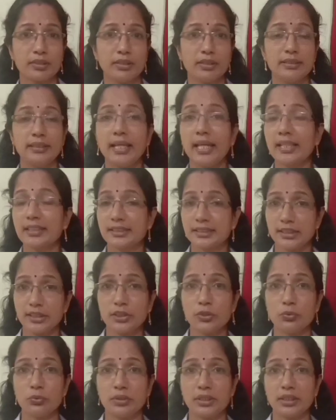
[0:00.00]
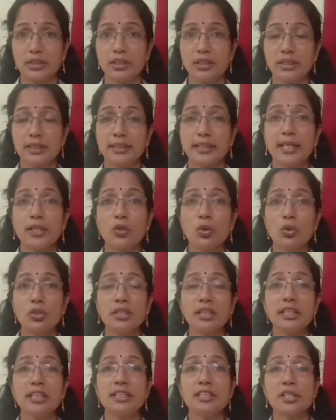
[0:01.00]
the executive cannot
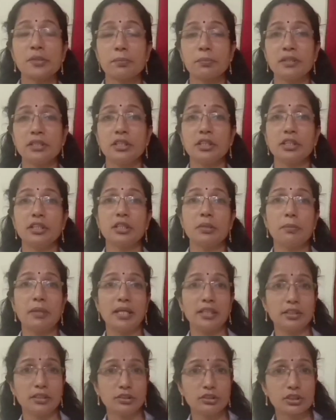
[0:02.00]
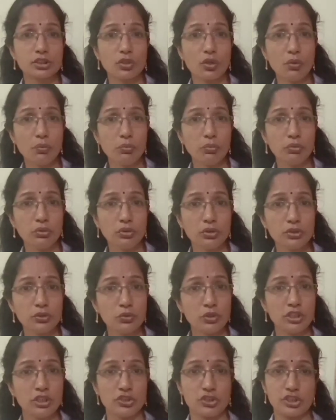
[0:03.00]
interpret in the matters of
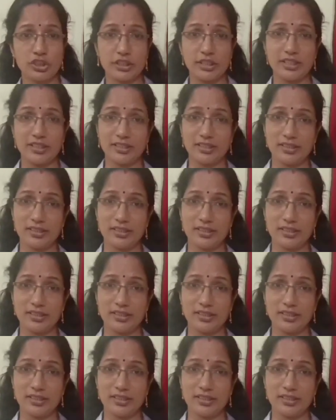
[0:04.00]
judiciary.